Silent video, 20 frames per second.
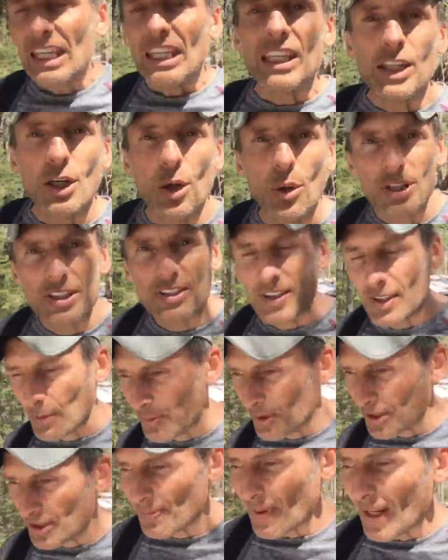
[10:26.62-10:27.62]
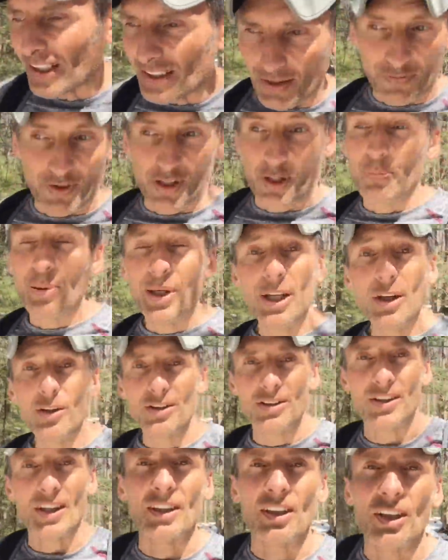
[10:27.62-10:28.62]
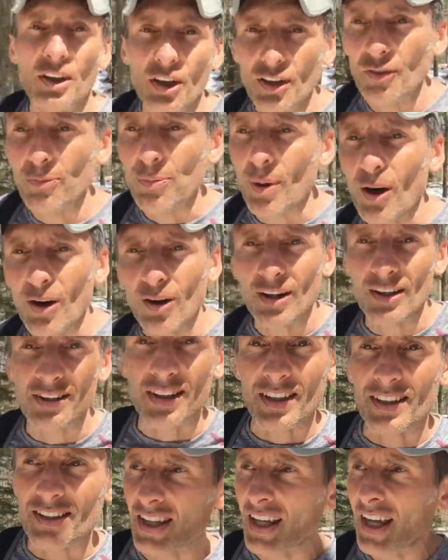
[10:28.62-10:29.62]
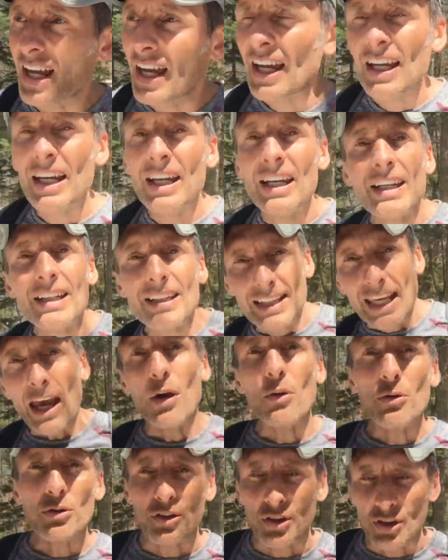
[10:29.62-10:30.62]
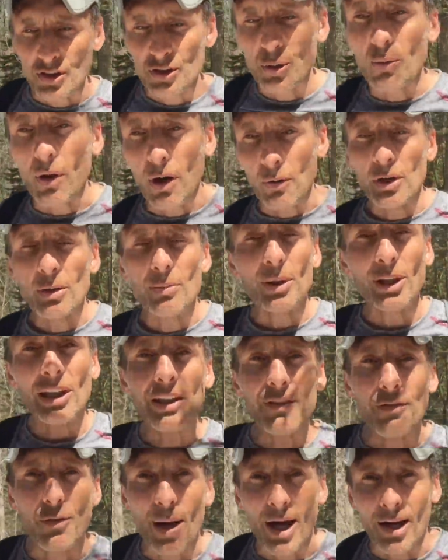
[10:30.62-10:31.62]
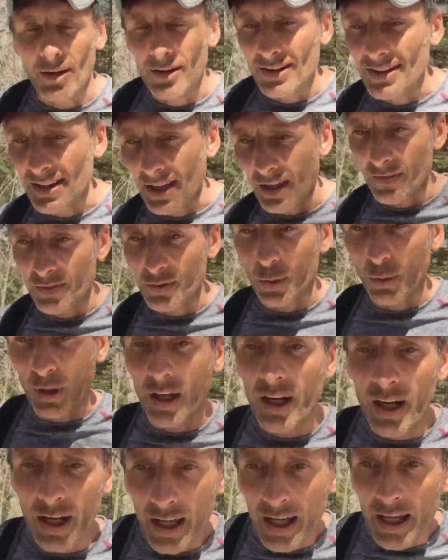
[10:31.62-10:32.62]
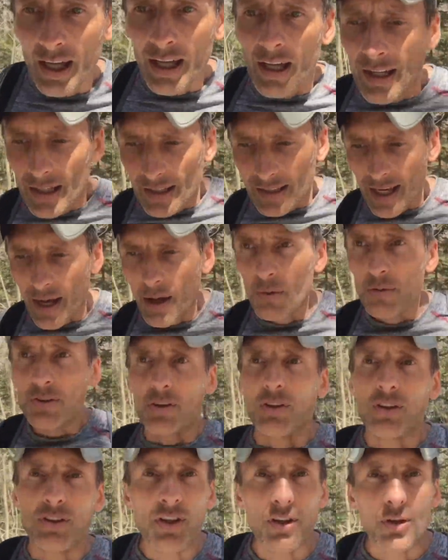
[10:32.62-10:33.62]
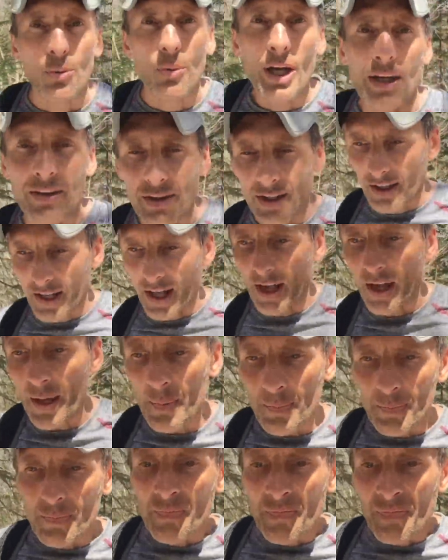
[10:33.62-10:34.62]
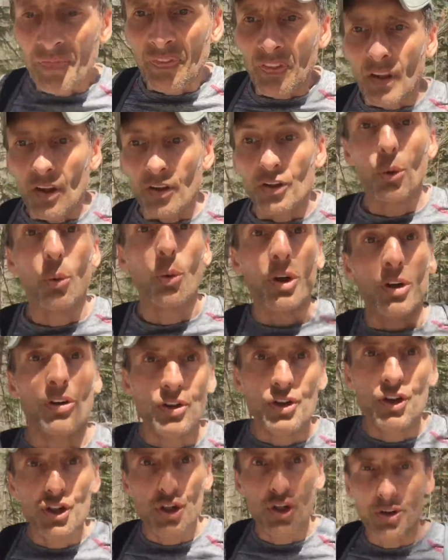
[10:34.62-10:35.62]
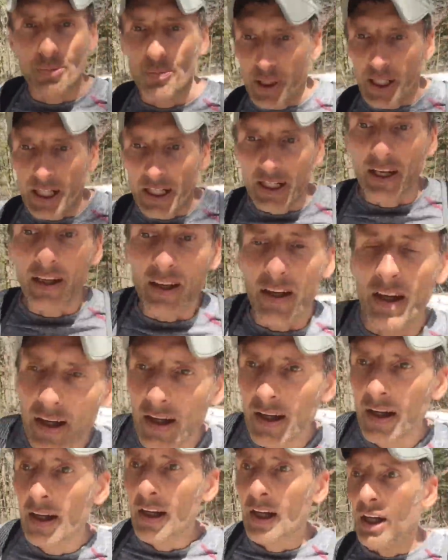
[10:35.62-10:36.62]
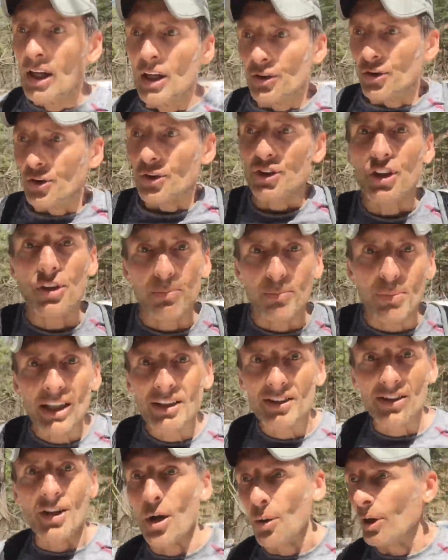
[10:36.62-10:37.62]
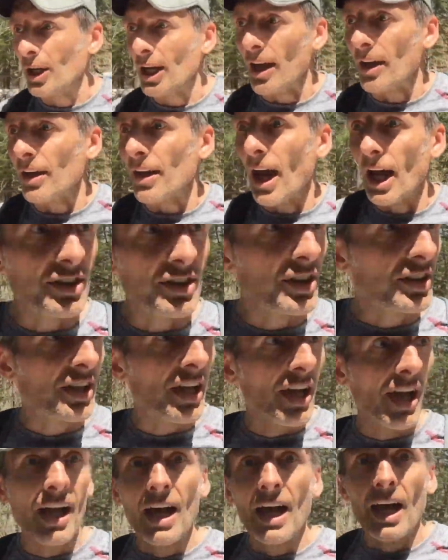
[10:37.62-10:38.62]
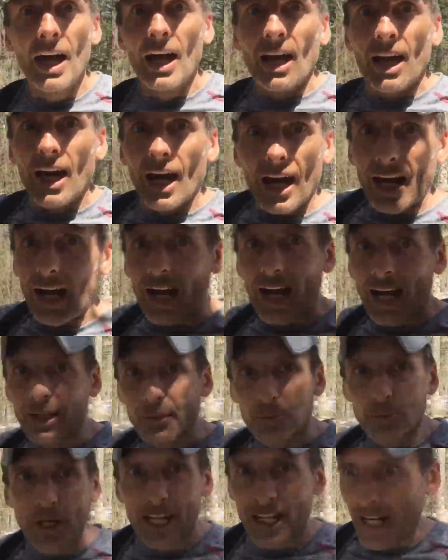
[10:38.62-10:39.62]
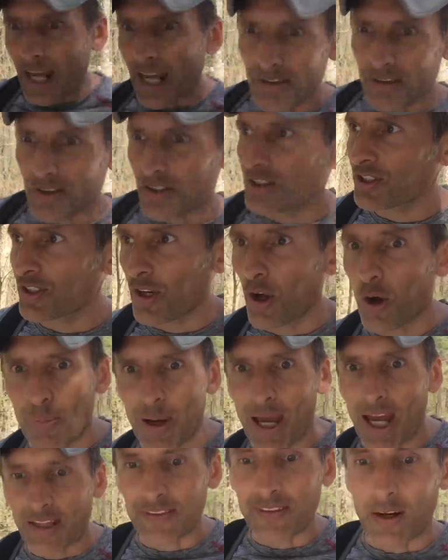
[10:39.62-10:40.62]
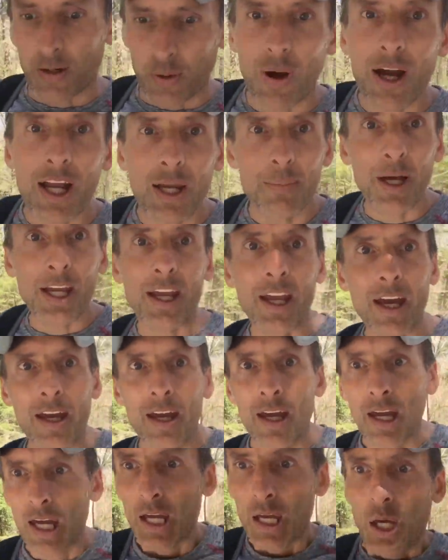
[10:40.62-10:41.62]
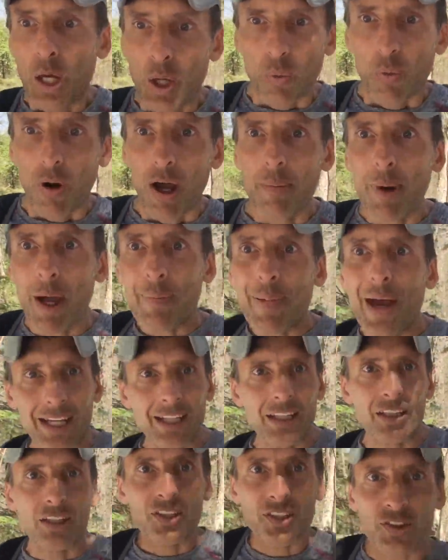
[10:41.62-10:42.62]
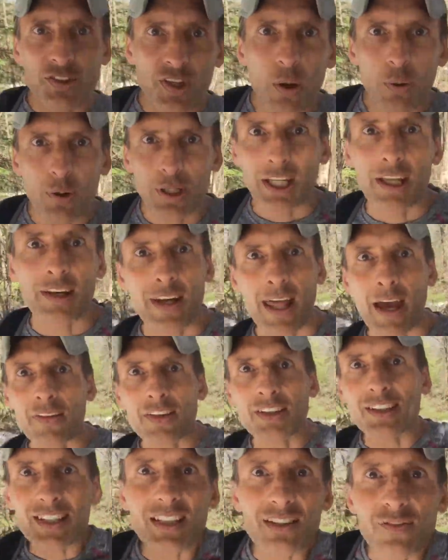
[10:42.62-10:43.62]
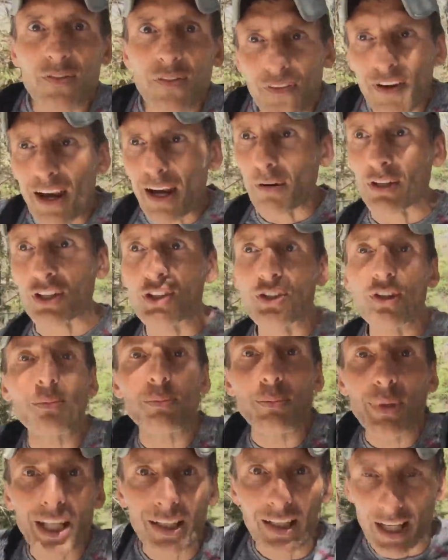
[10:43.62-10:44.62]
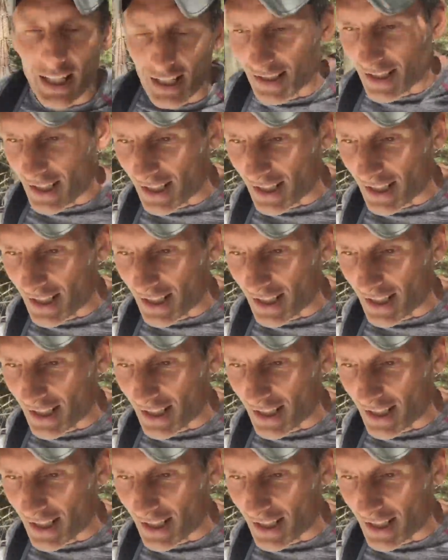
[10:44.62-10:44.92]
egoistic perspective, it appears like a curveball because it's counter to what we believe about ourselves, or counter to the way that the world should be. There shouldn't be snow again. just, I ran out of the snow back there. Why am I, why am I back in the snow again now? This isn't fair. It shouldn't be like